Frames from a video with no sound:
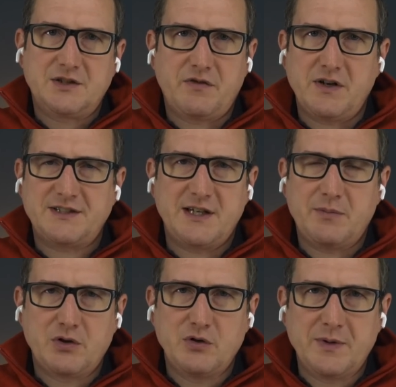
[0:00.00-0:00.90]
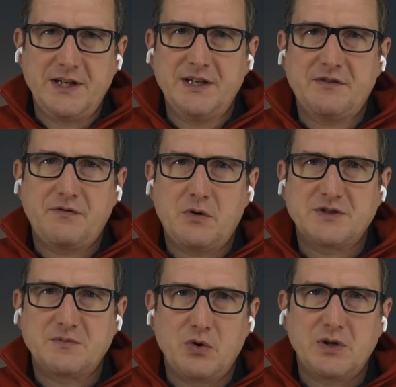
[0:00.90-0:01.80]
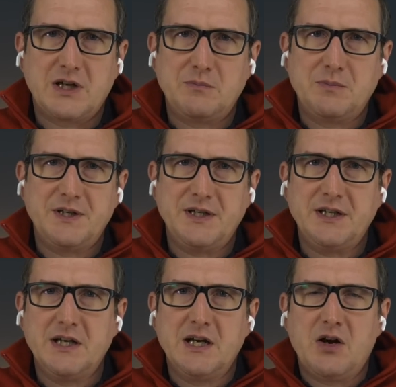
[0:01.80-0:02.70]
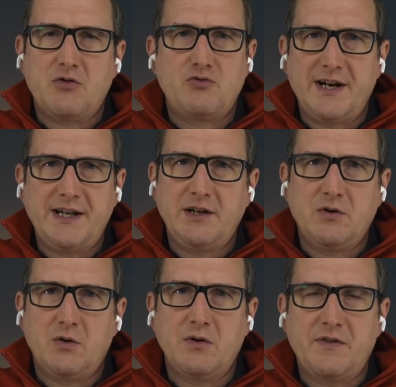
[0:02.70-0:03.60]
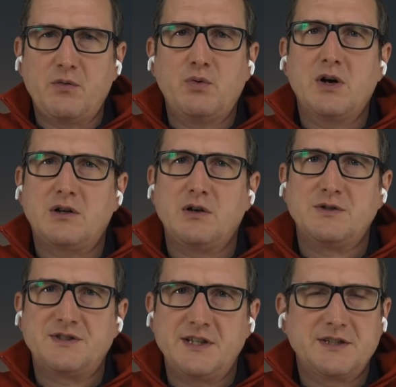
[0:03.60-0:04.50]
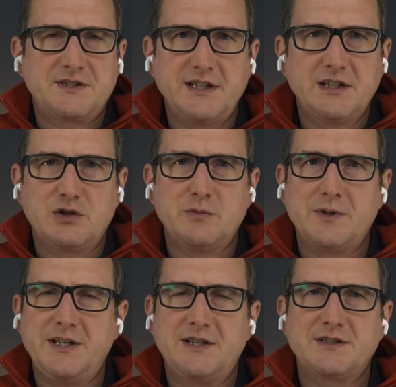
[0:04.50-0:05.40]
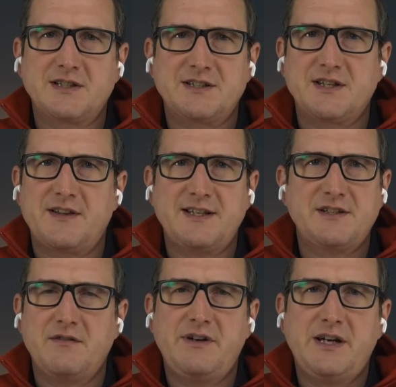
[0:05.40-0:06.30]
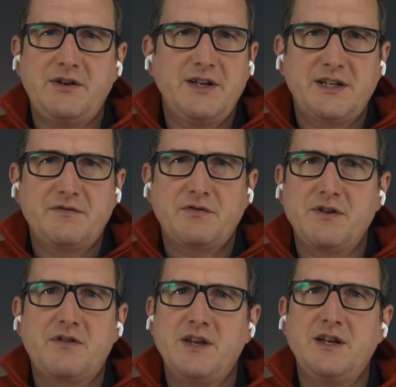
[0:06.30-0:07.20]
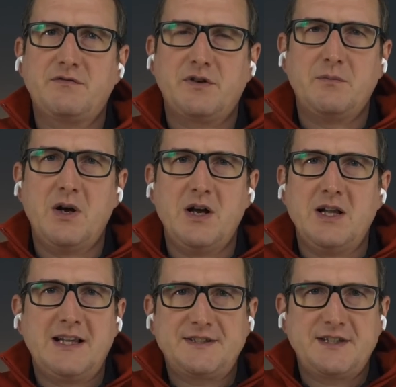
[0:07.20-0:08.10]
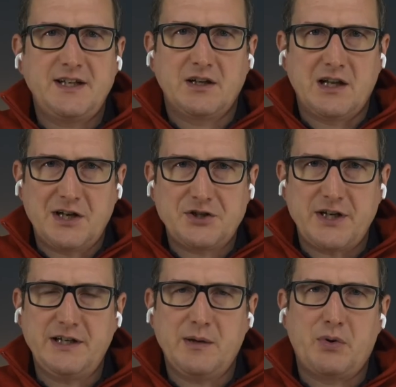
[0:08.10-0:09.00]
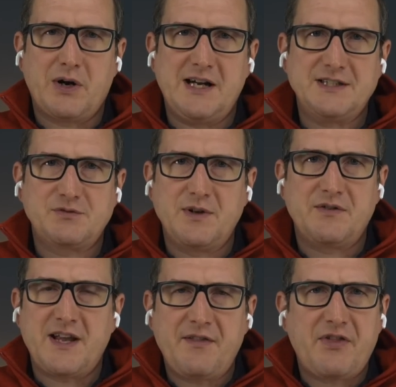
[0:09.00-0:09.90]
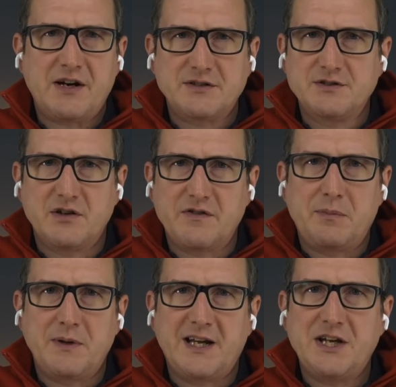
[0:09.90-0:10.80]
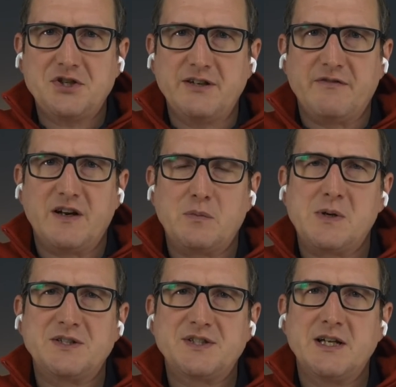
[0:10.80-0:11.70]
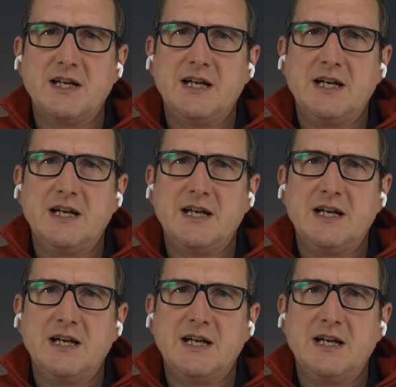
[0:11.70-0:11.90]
So for example, Kubernetes for a small company running all their workloads in a single Kubernetes cluster, that's a very different thing from, let's say, a large enterprise with 10,000 of application developers